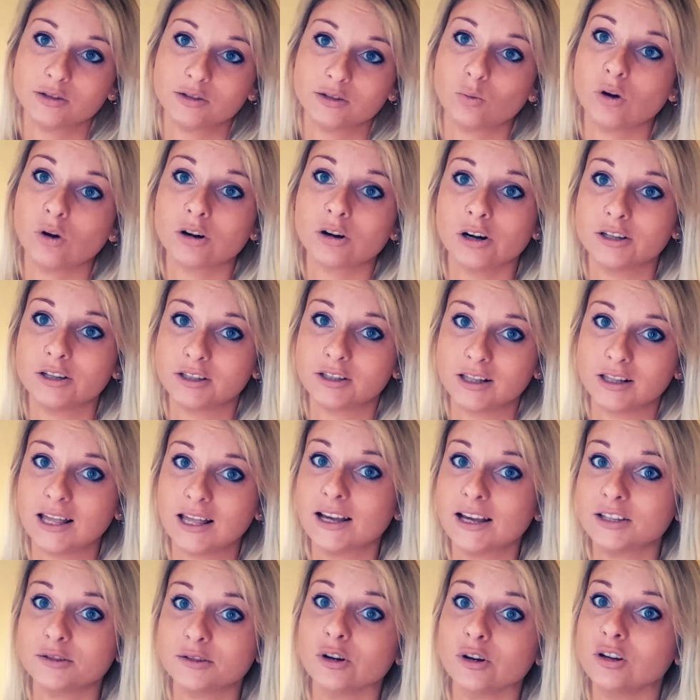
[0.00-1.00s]
the water doesn't
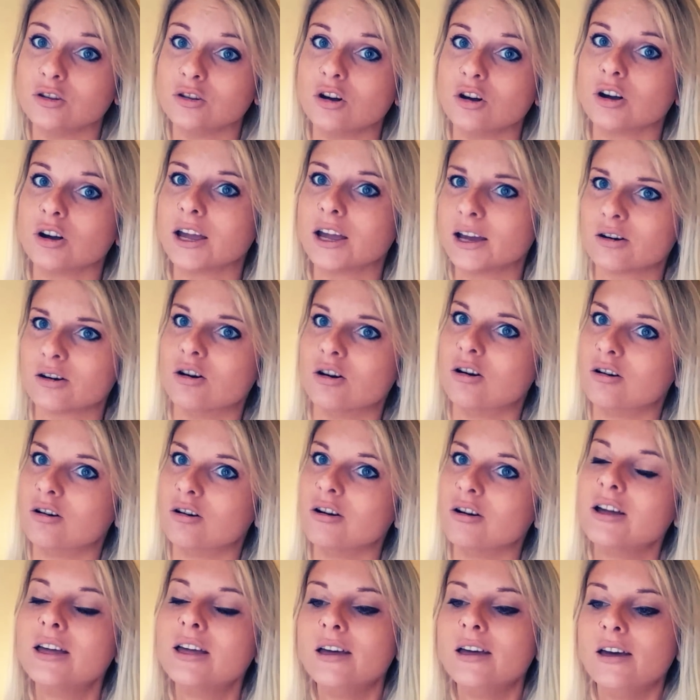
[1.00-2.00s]
last very long at
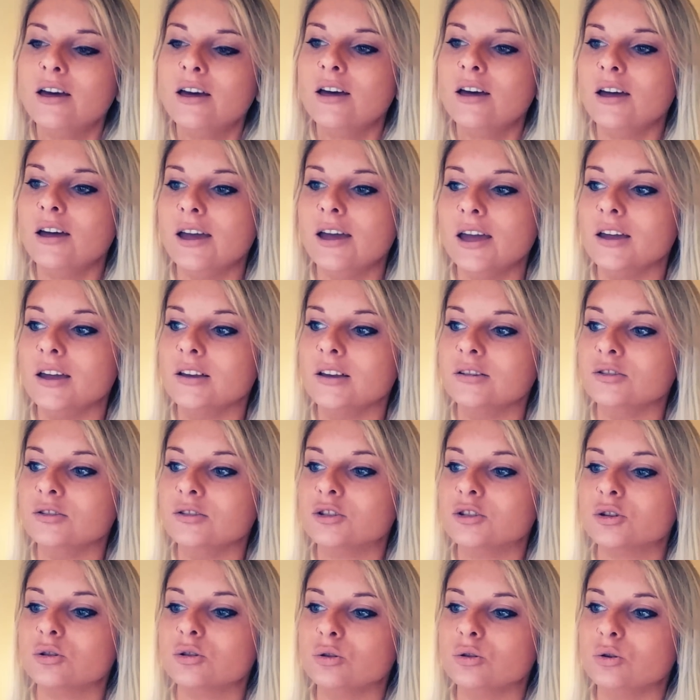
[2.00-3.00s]
all,
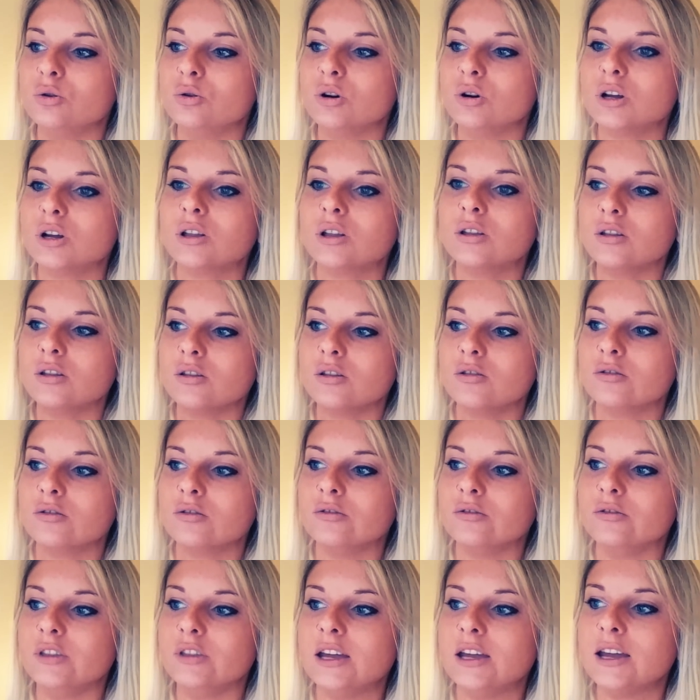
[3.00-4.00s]
and 2,
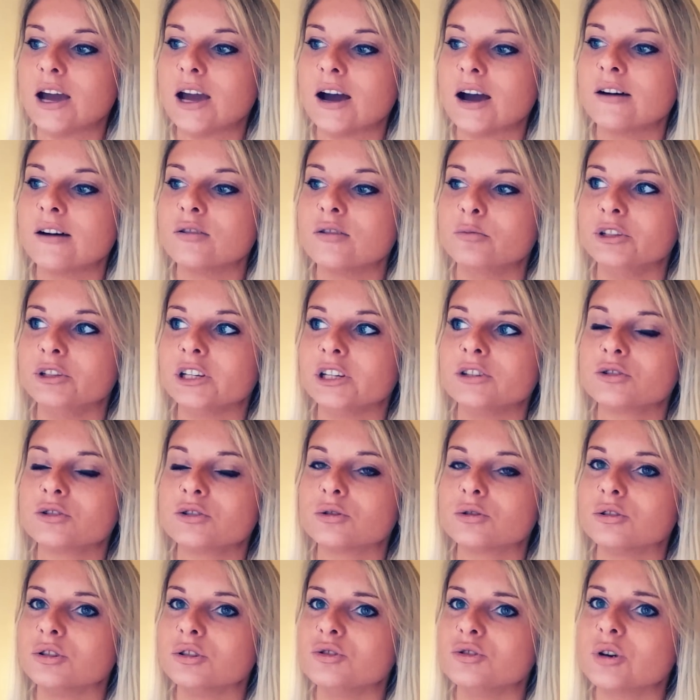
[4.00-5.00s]
they have the
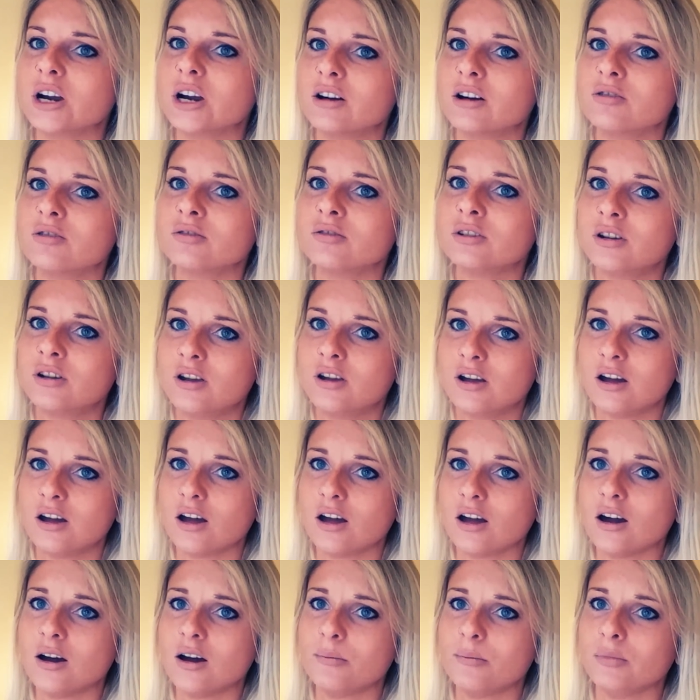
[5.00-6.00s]
potential to drown.
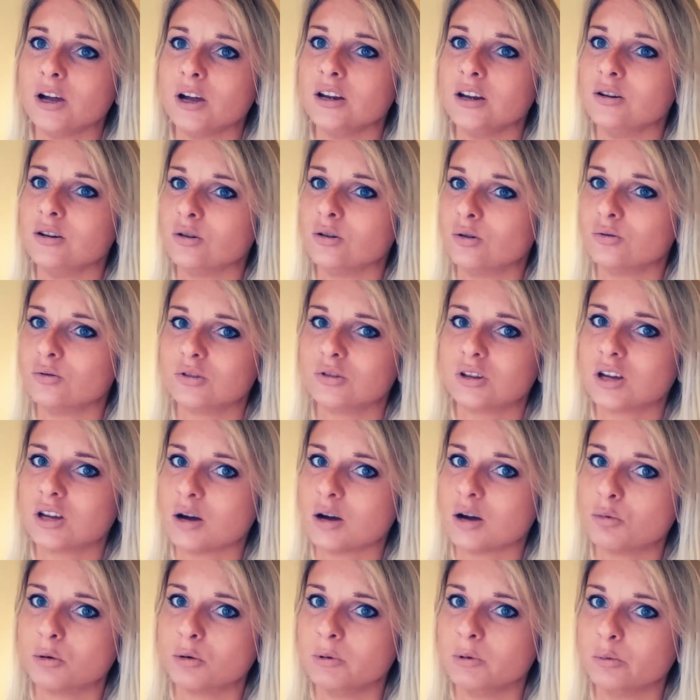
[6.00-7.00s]
I know a
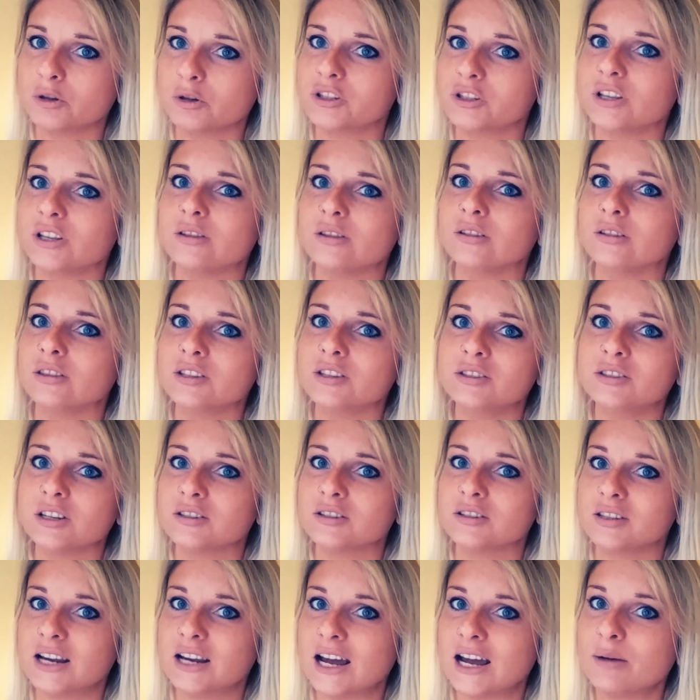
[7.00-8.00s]
couple of people said that this
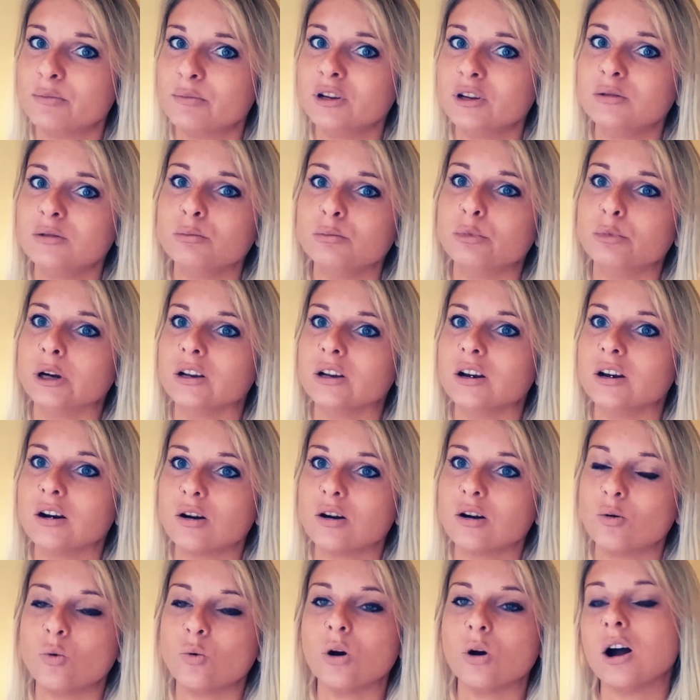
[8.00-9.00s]
doesn't happen, but
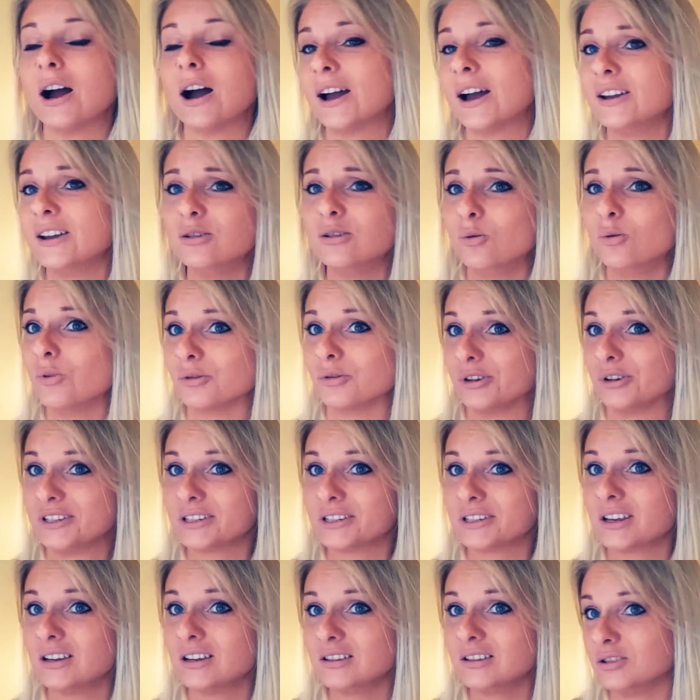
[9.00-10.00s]
I don't want to
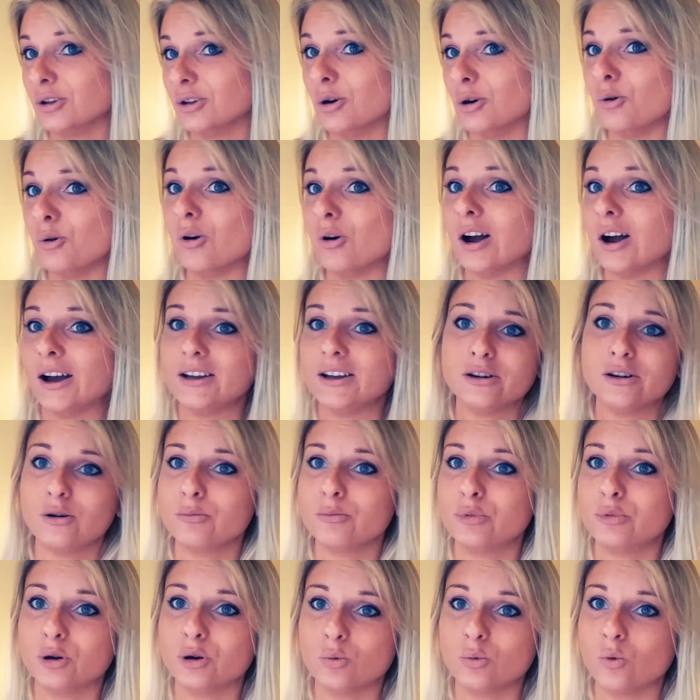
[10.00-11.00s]
risk it, so I
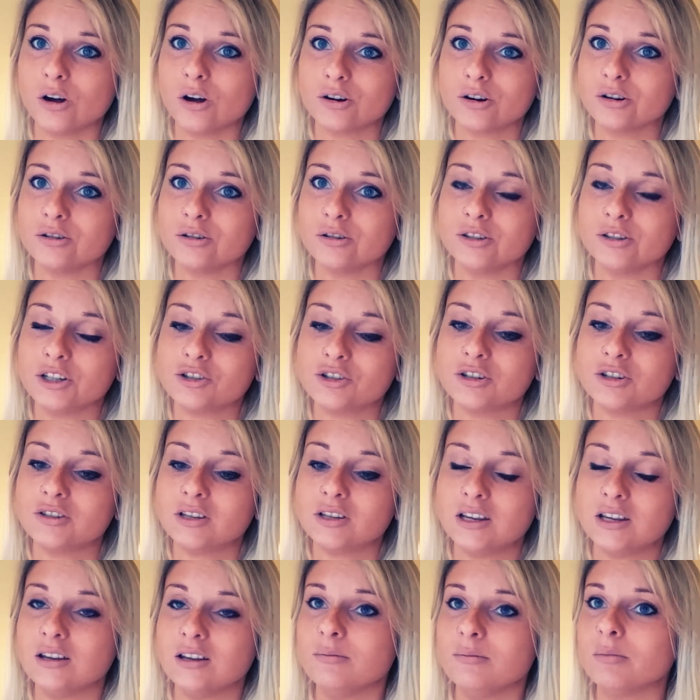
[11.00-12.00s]
don't put water
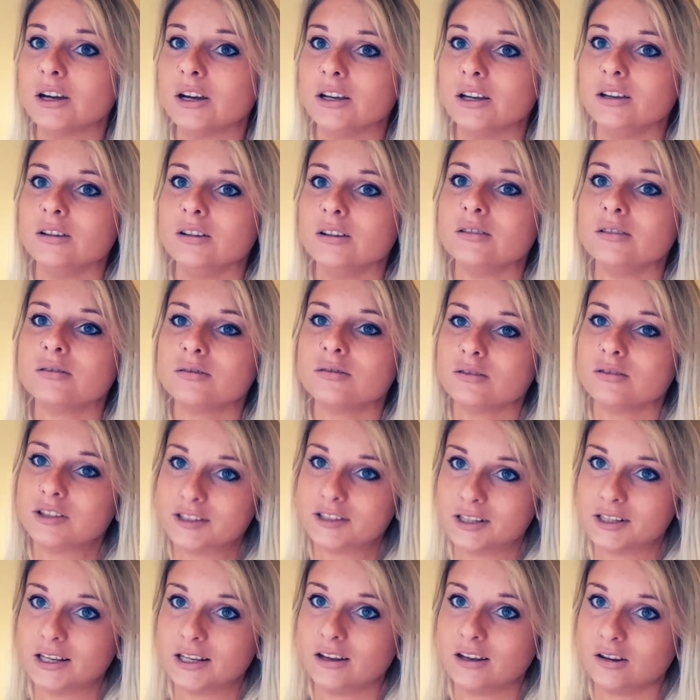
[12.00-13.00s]
dishes in my
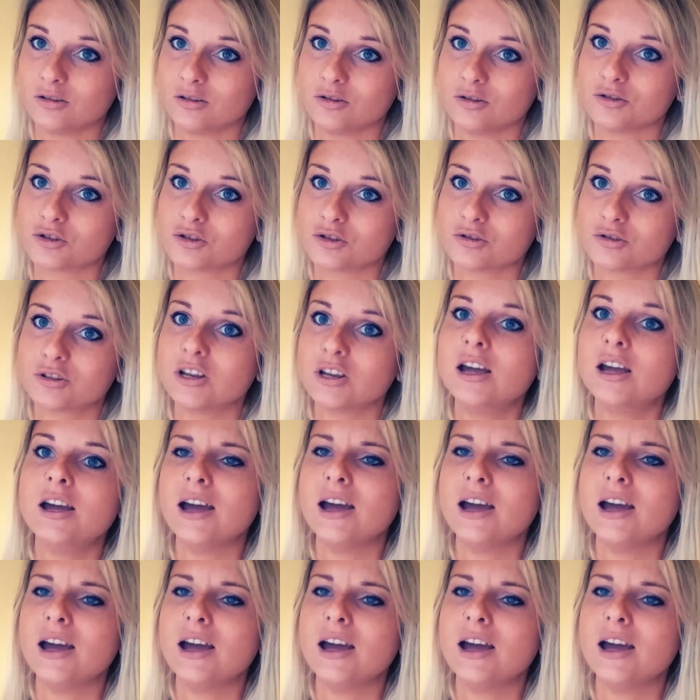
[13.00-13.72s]
sling enclosures